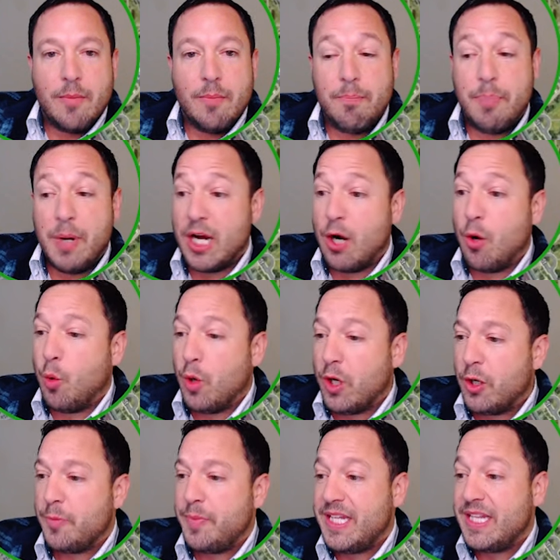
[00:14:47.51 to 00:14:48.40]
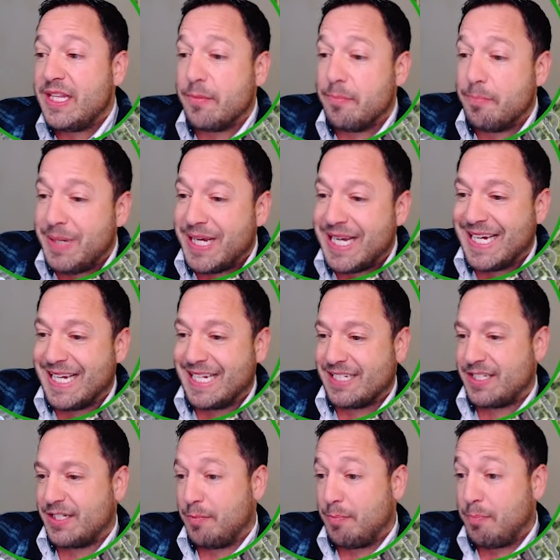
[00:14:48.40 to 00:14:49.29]
but it will be the
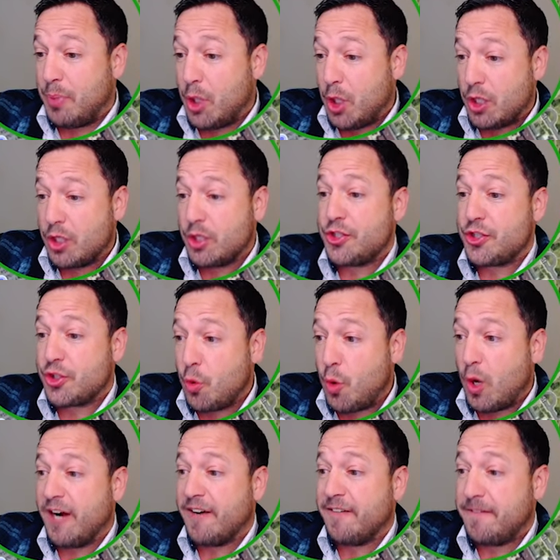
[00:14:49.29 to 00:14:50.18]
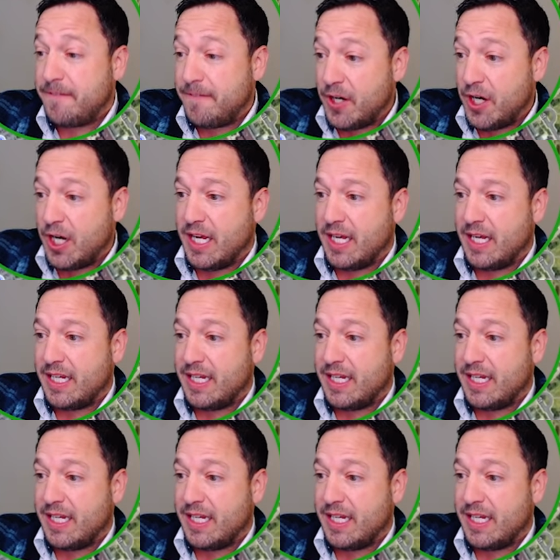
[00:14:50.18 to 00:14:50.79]
biggest per square foot